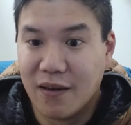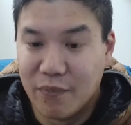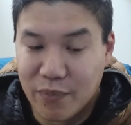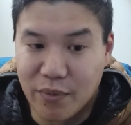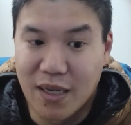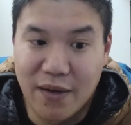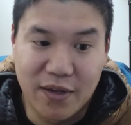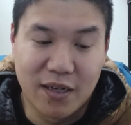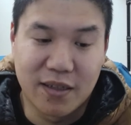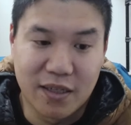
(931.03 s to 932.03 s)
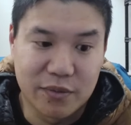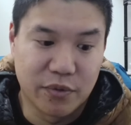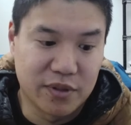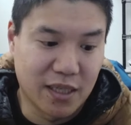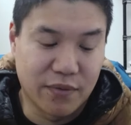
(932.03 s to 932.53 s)
But we have gotten
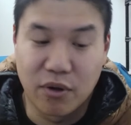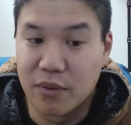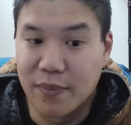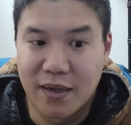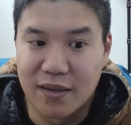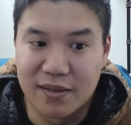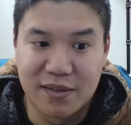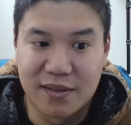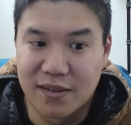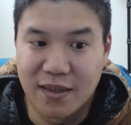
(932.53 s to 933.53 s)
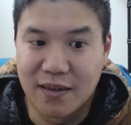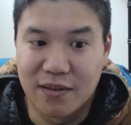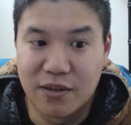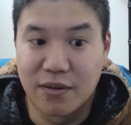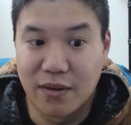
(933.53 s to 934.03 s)
customers that have heard about us, and
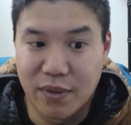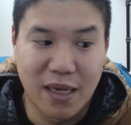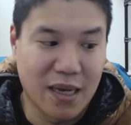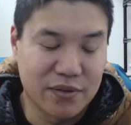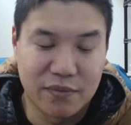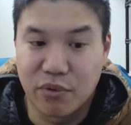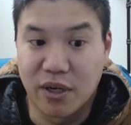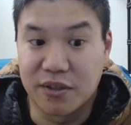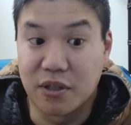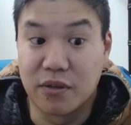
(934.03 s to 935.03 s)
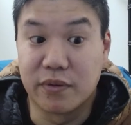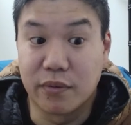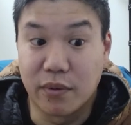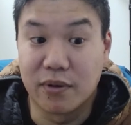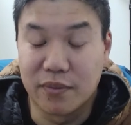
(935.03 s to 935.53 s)
we have products all over the
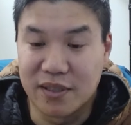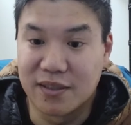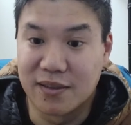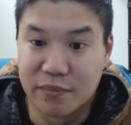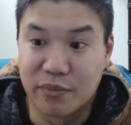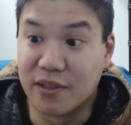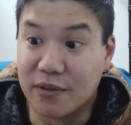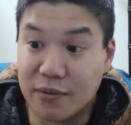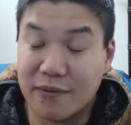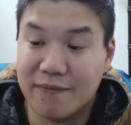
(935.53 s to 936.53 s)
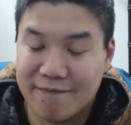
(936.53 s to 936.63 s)
world, which is pretty cool.